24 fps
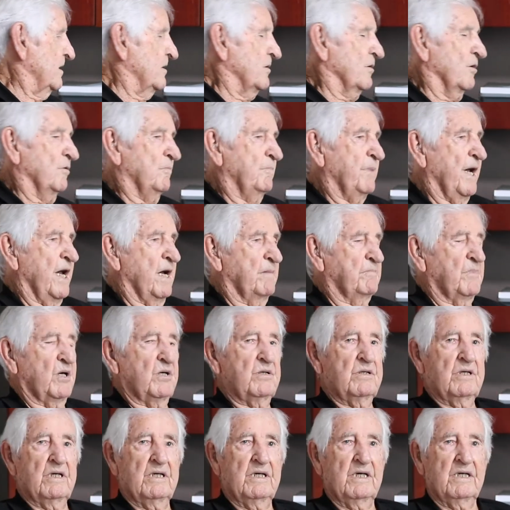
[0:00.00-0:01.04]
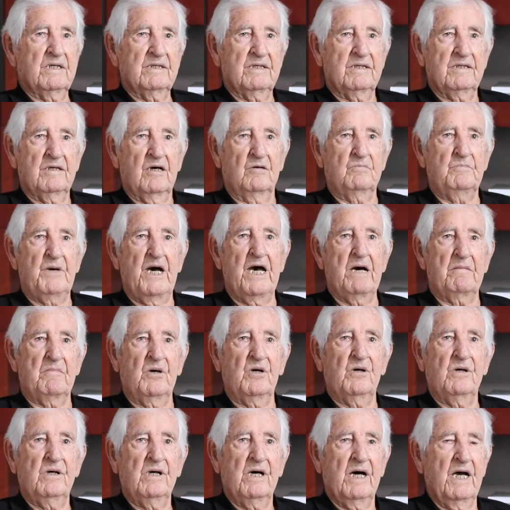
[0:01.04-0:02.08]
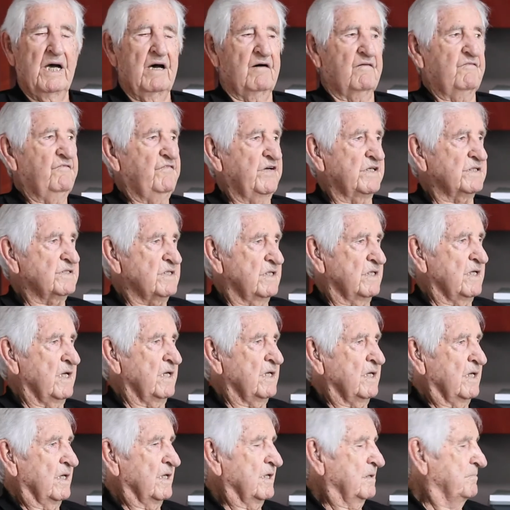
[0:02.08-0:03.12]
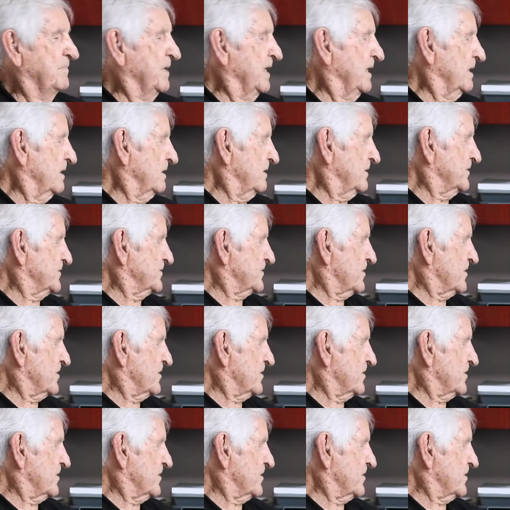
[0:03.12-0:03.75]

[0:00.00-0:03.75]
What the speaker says: and Obama have visited the Manila